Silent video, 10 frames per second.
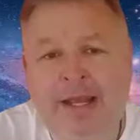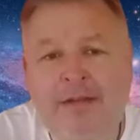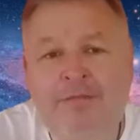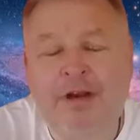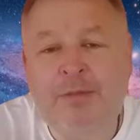
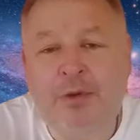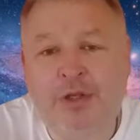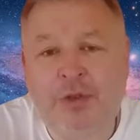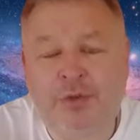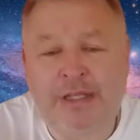And for
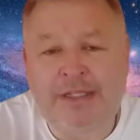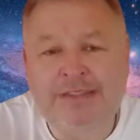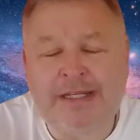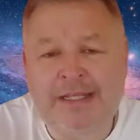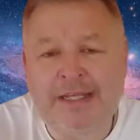anybody who
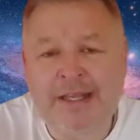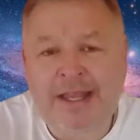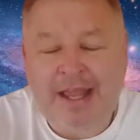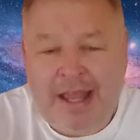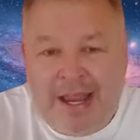needs any
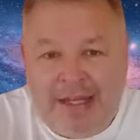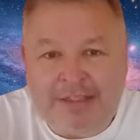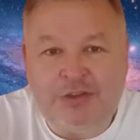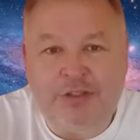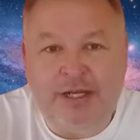
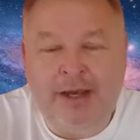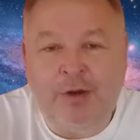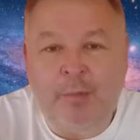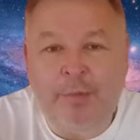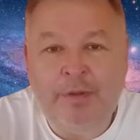extra
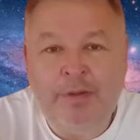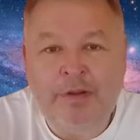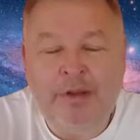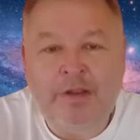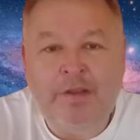help
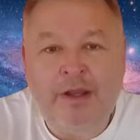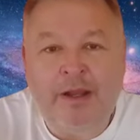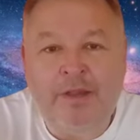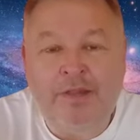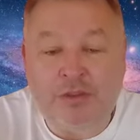
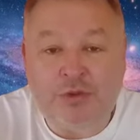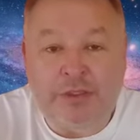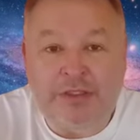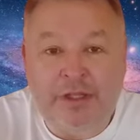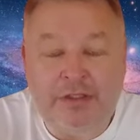that's
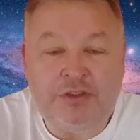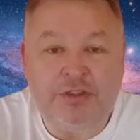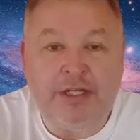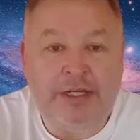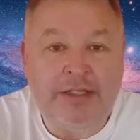already done the
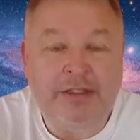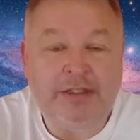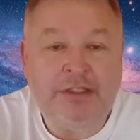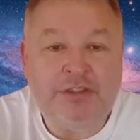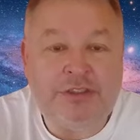training.
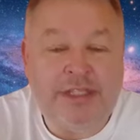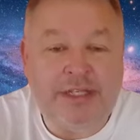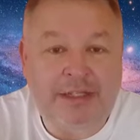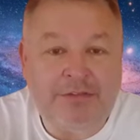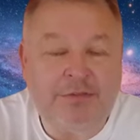She's
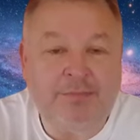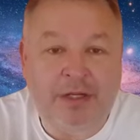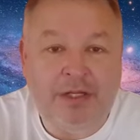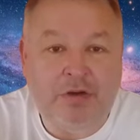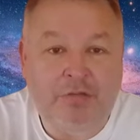going to give some
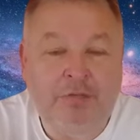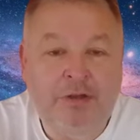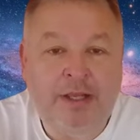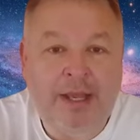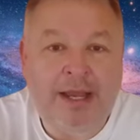money off,
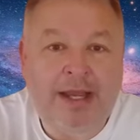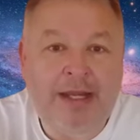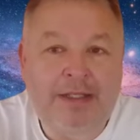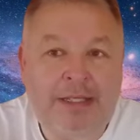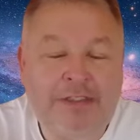
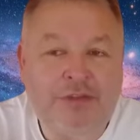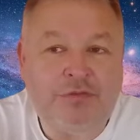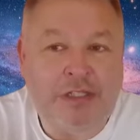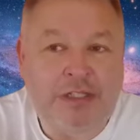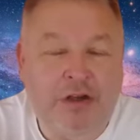and it's a
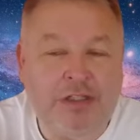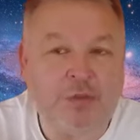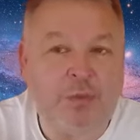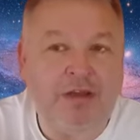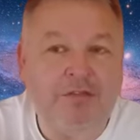really
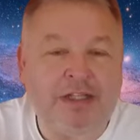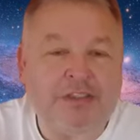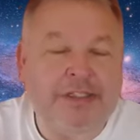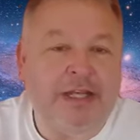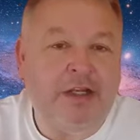nice way of
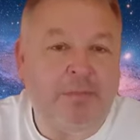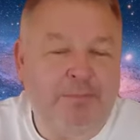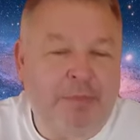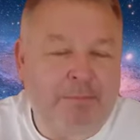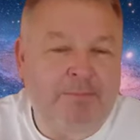actually getting a
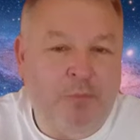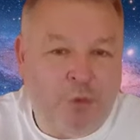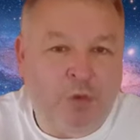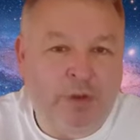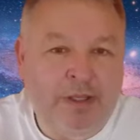bit
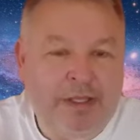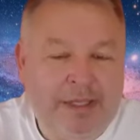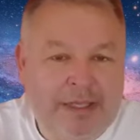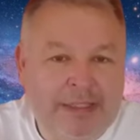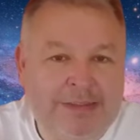more
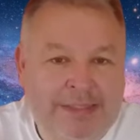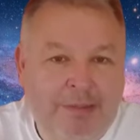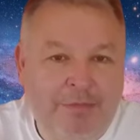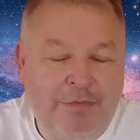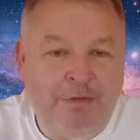
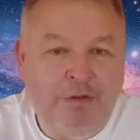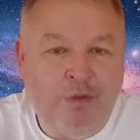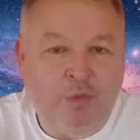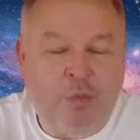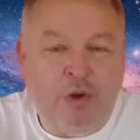in-depth
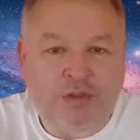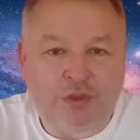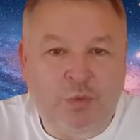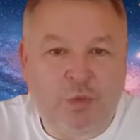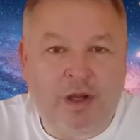
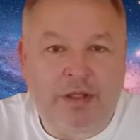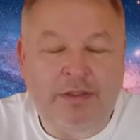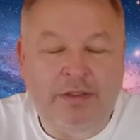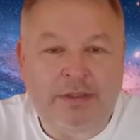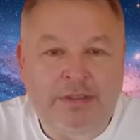one-to-one